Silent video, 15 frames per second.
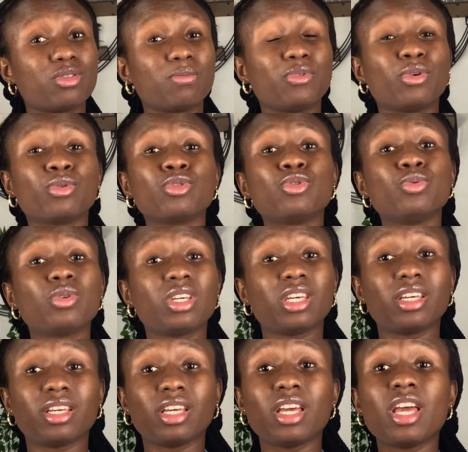for
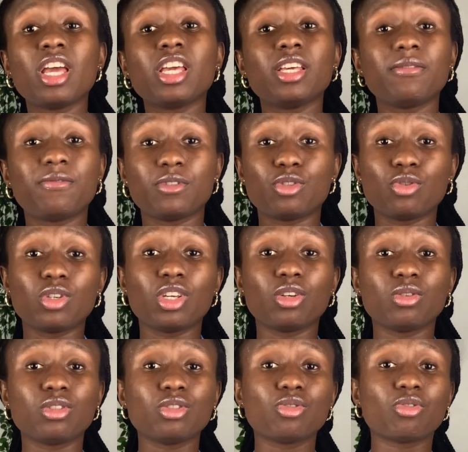UK. If it's UK,
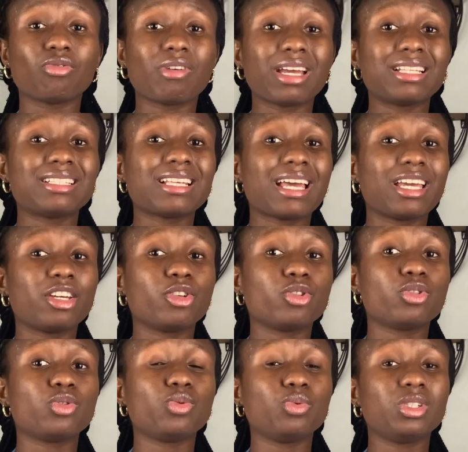you need to write
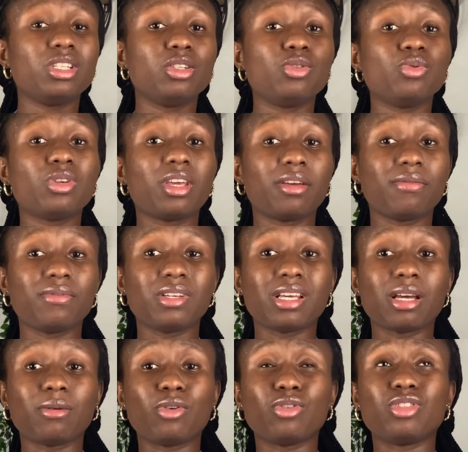IELTS with the UK
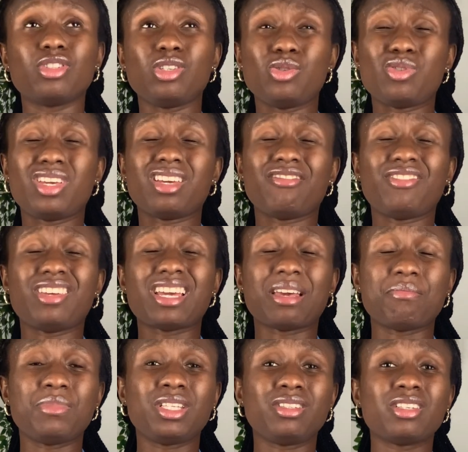VI, because the UK VI
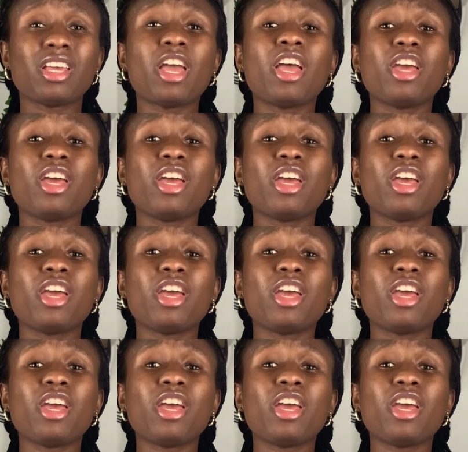means